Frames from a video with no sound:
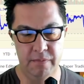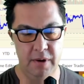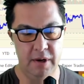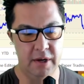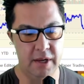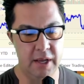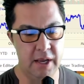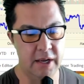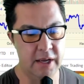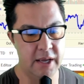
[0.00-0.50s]

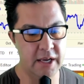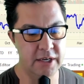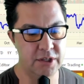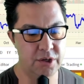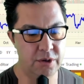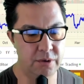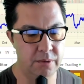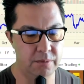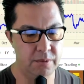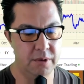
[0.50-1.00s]
In
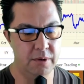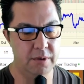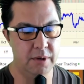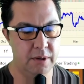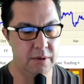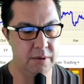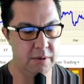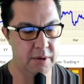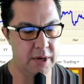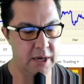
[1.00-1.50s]
case you
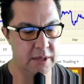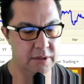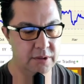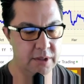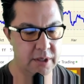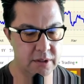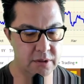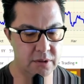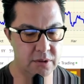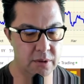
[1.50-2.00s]
can't
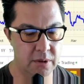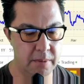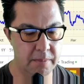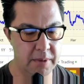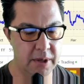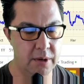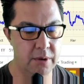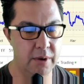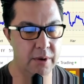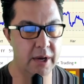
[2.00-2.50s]
see it. So let
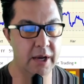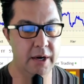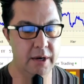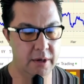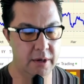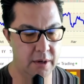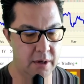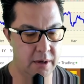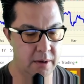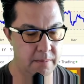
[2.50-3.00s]
me go ahead
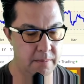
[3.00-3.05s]
and